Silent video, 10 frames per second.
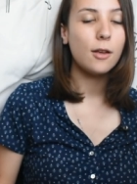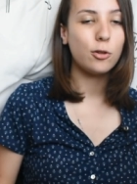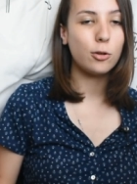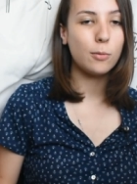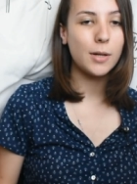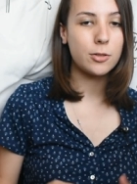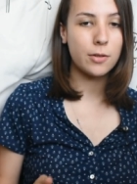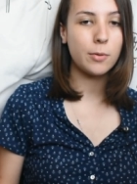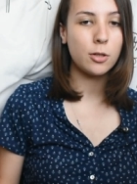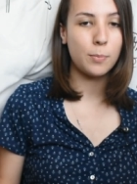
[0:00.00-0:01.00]
So make sure
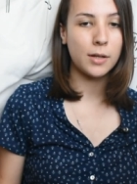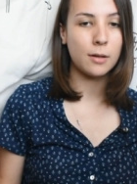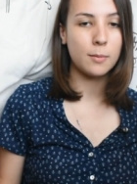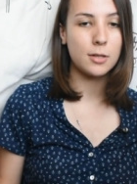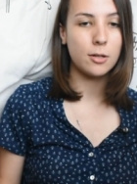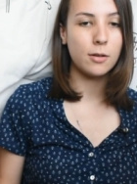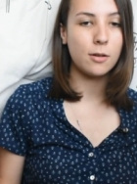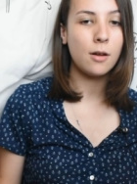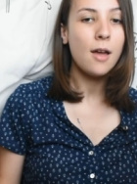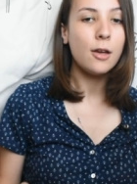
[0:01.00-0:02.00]
that when you're picking a
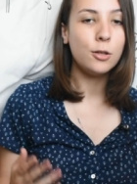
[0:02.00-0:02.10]
material,